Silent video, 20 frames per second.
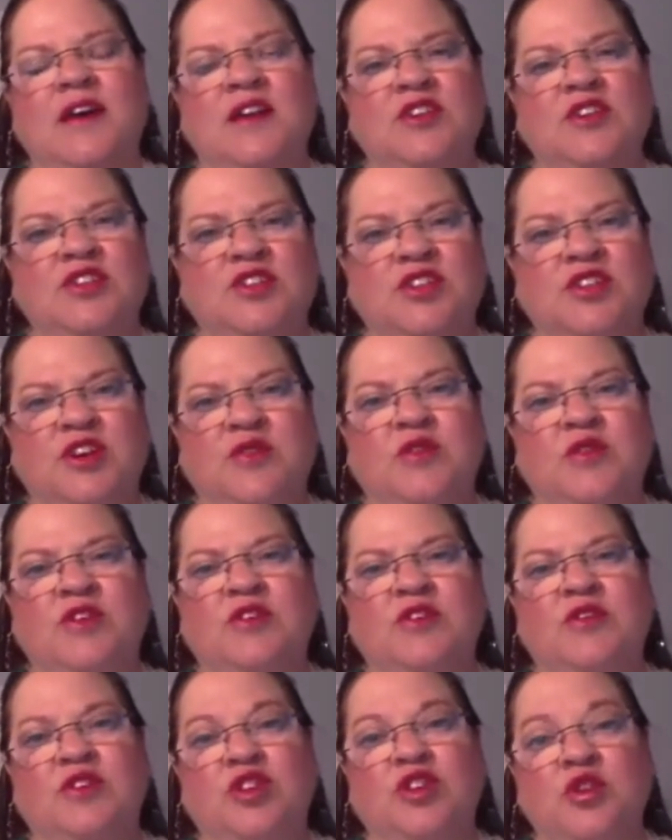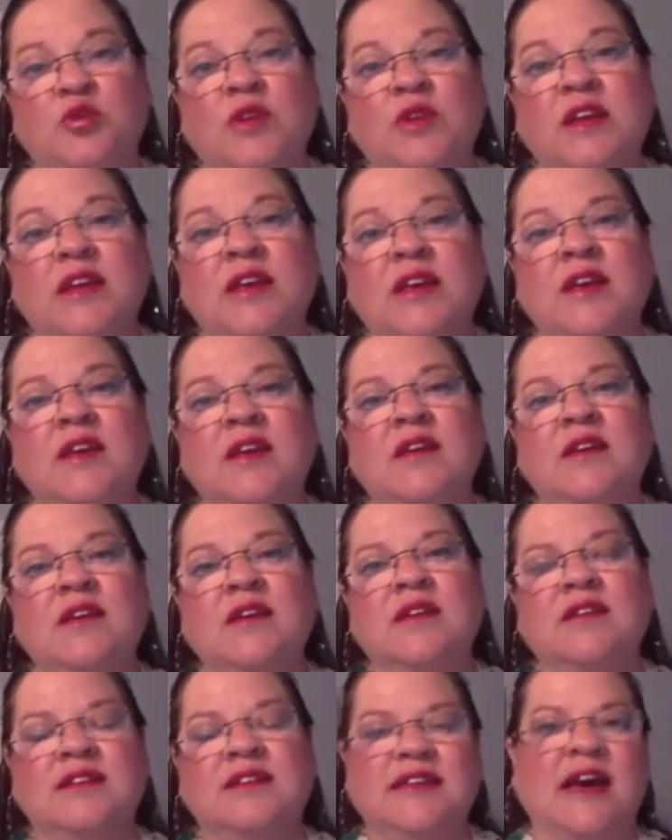Just go to Unity.org.
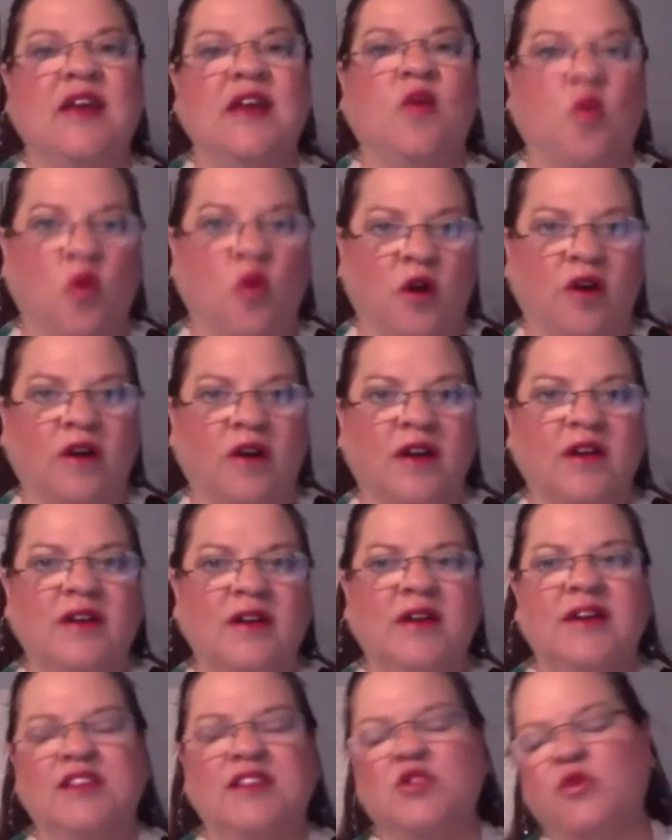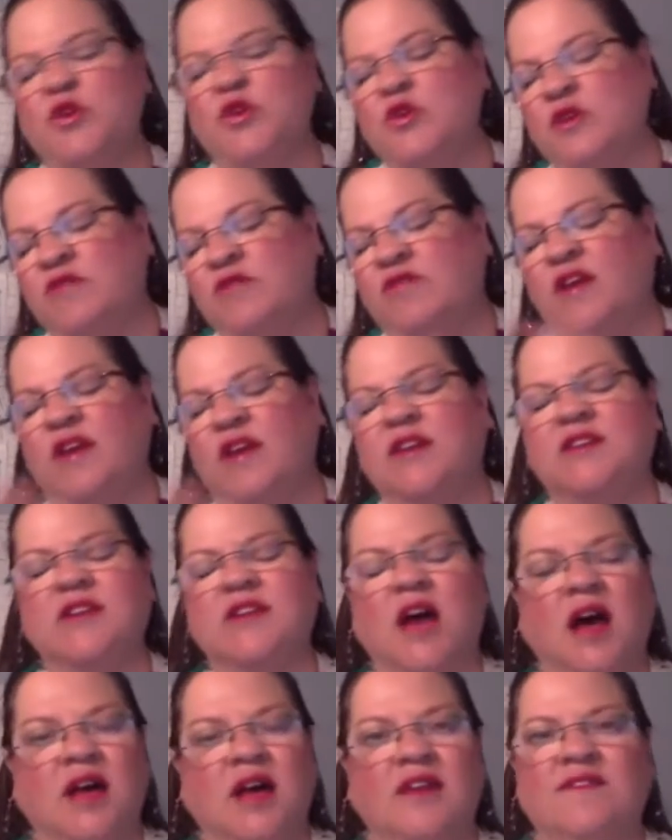It's where you can find a
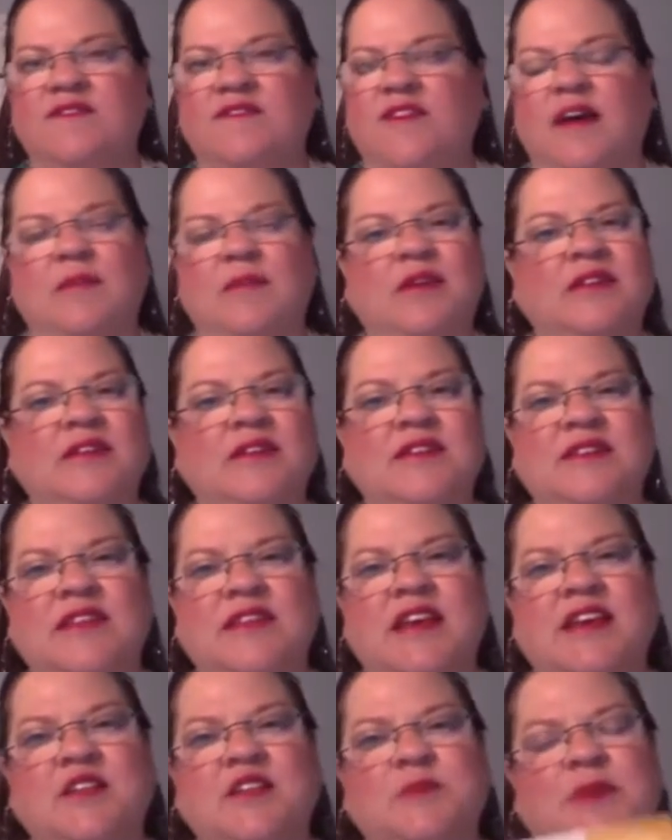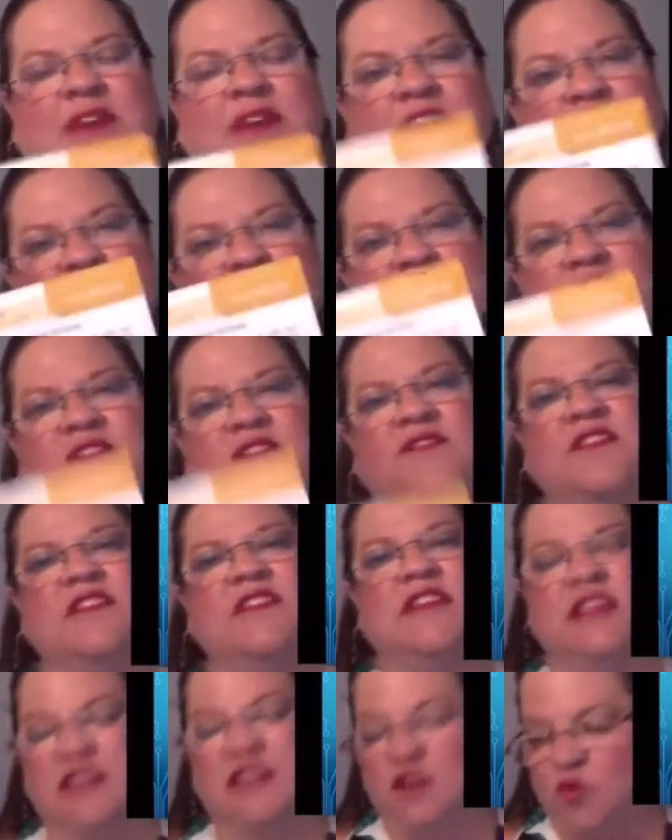ton of fabulous things, but get yourself a
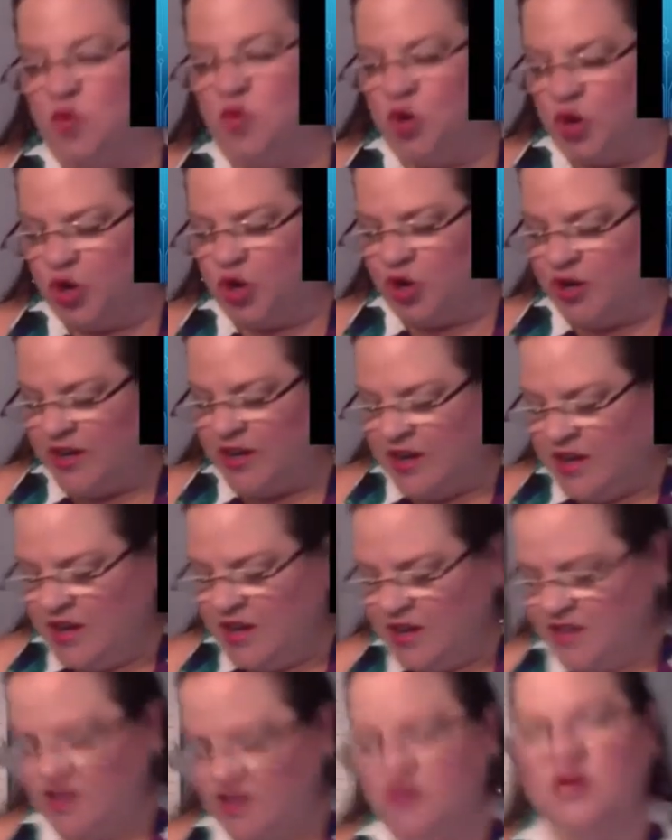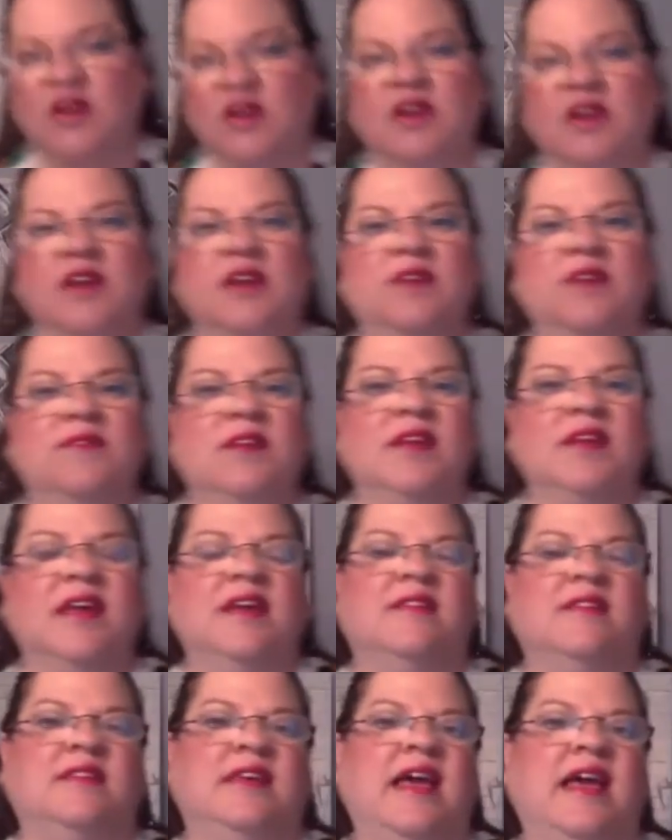daily word. You can even
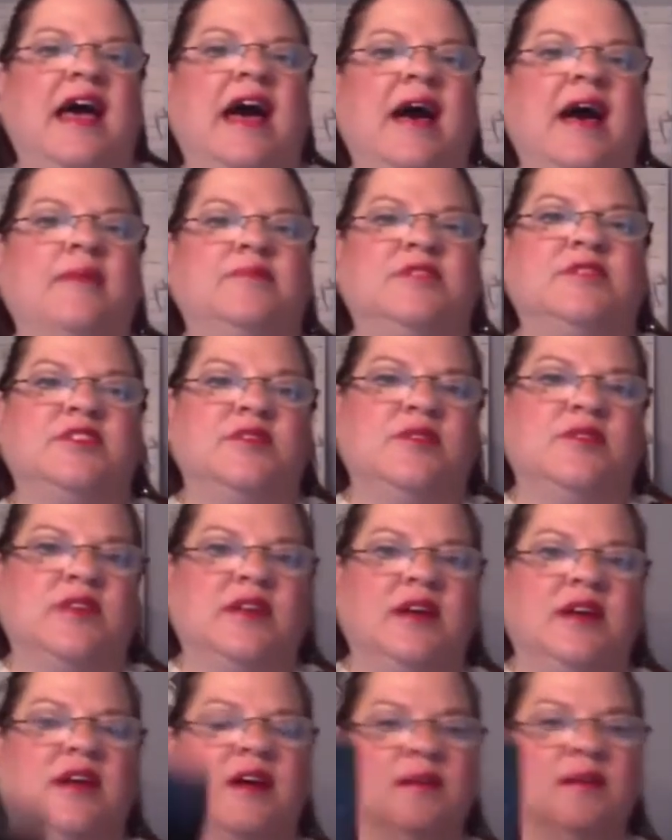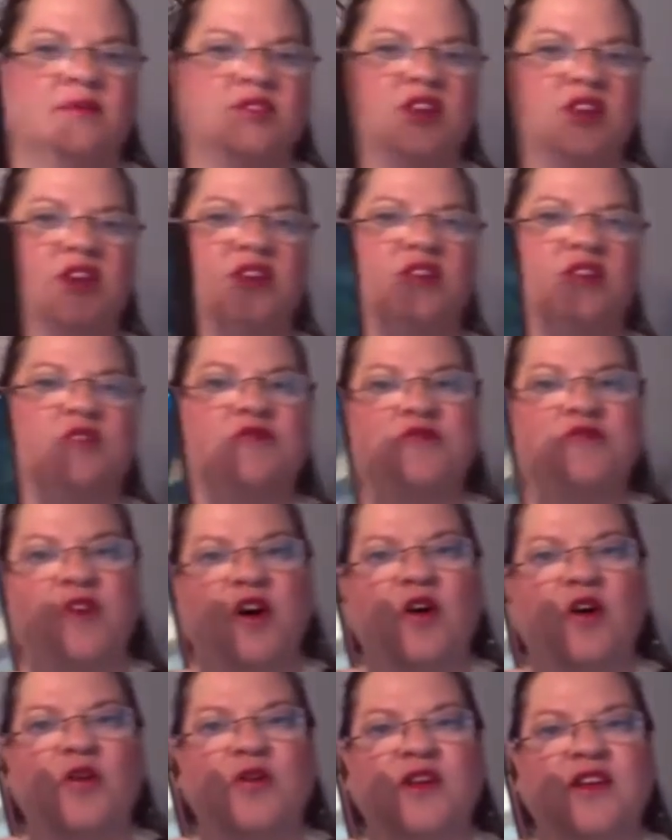get the app so that it comes on your
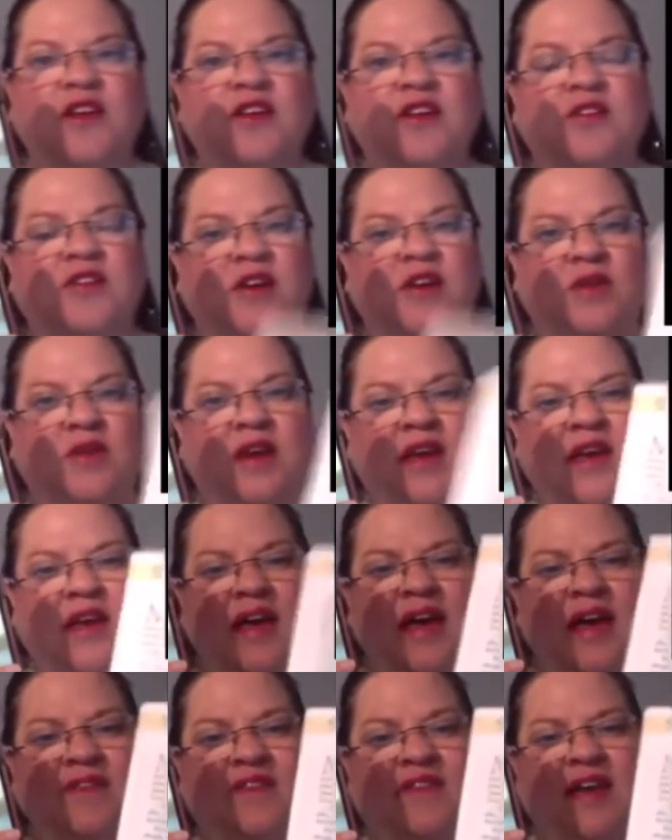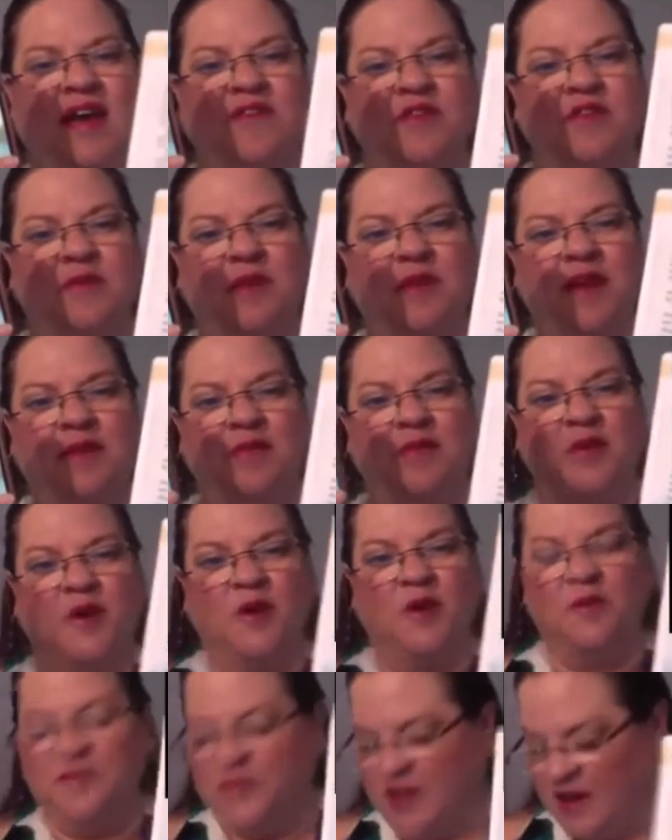phone and you don't have to have the
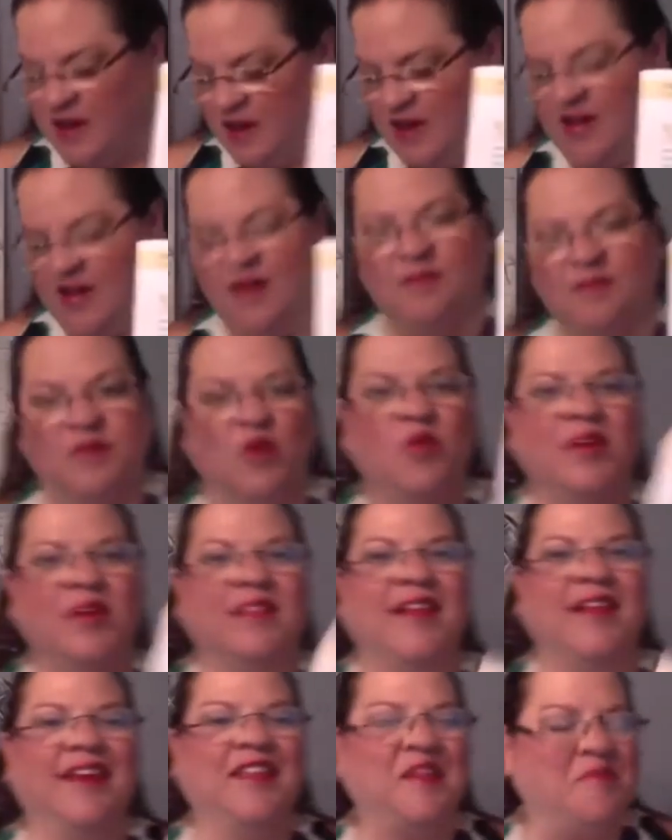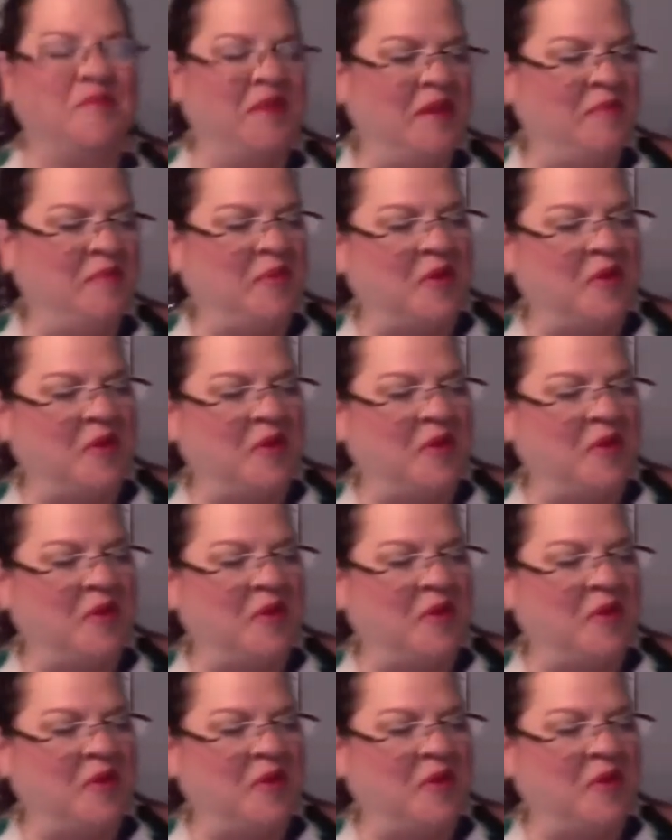paper, but we like the paper.